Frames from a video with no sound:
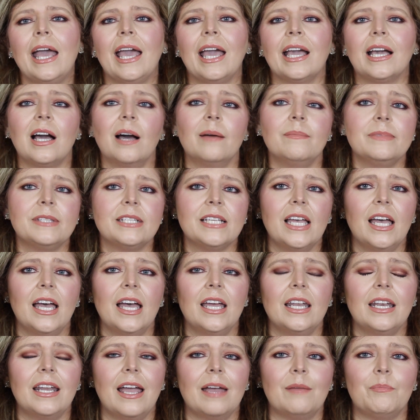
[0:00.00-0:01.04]
It comes in
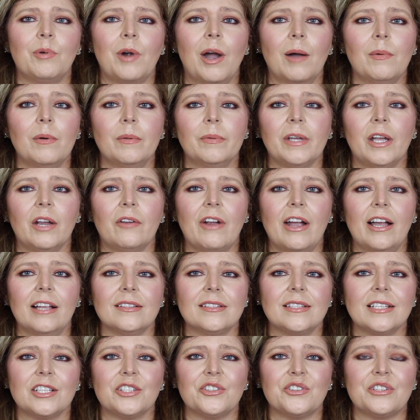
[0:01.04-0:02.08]
at probably
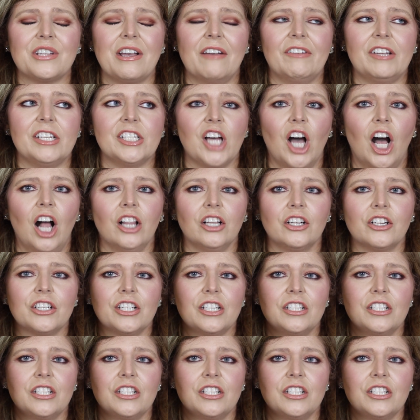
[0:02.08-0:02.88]
around $6 or $7.